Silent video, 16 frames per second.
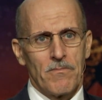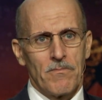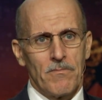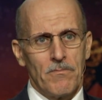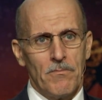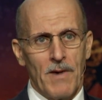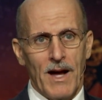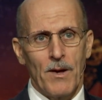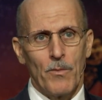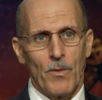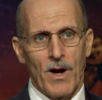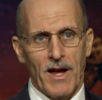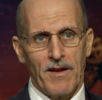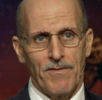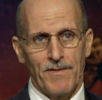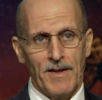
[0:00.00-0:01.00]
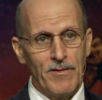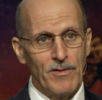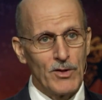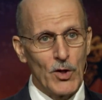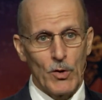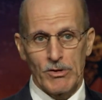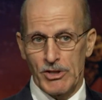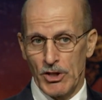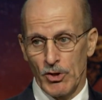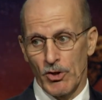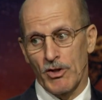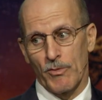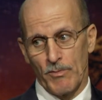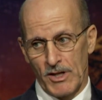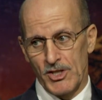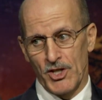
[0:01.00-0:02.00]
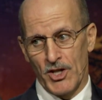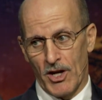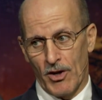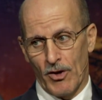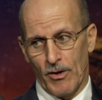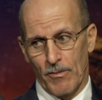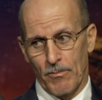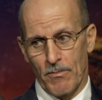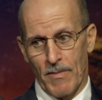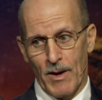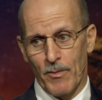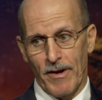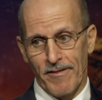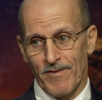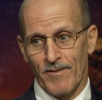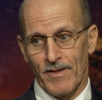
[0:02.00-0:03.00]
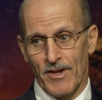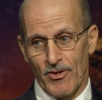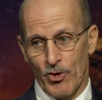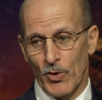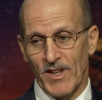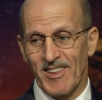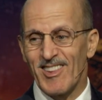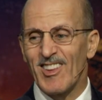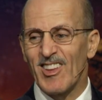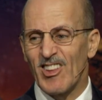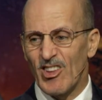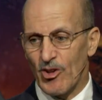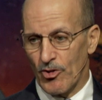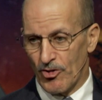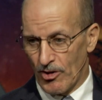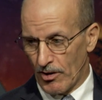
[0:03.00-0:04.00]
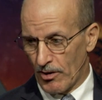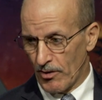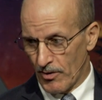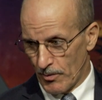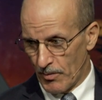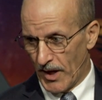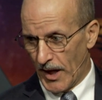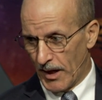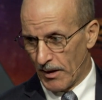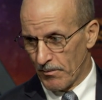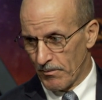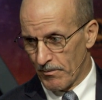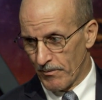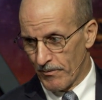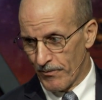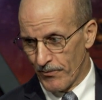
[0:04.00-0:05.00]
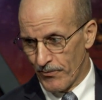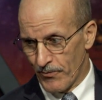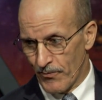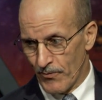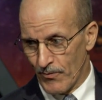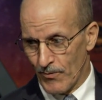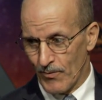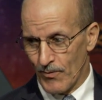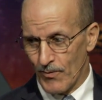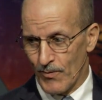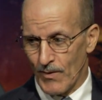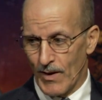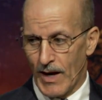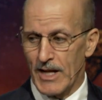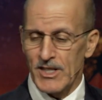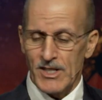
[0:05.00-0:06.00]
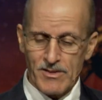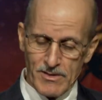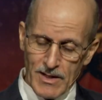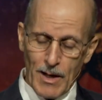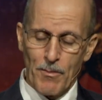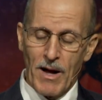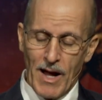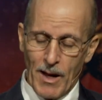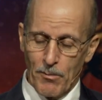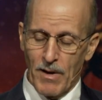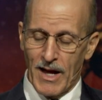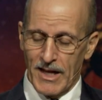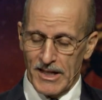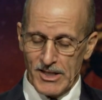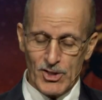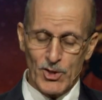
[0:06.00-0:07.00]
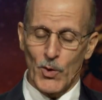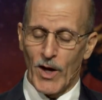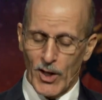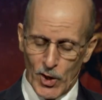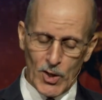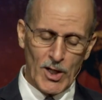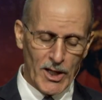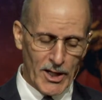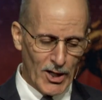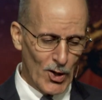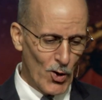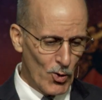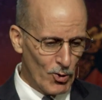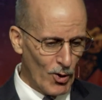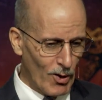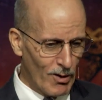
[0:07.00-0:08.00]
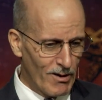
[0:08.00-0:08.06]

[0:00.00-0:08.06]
My wife, even though she looks much younger, my wife is only 6 years younger than me. I'm high mileage, so I look a little older.